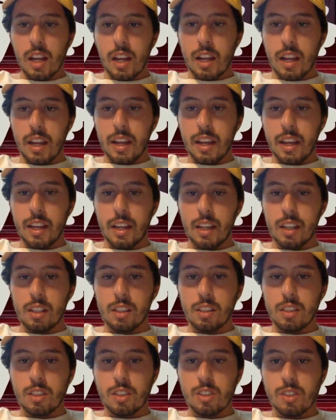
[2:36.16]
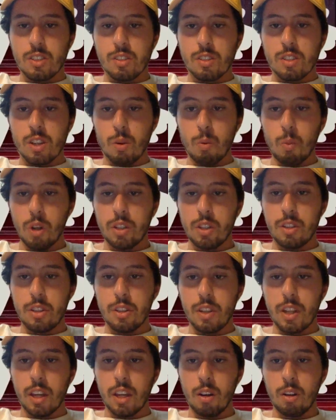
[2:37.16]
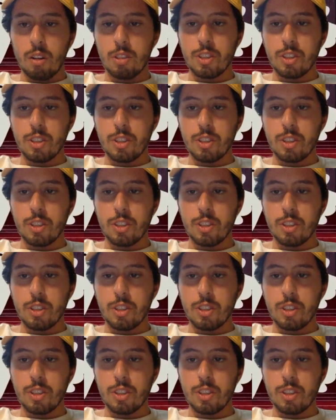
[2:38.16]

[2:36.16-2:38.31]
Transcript: and so, what do they all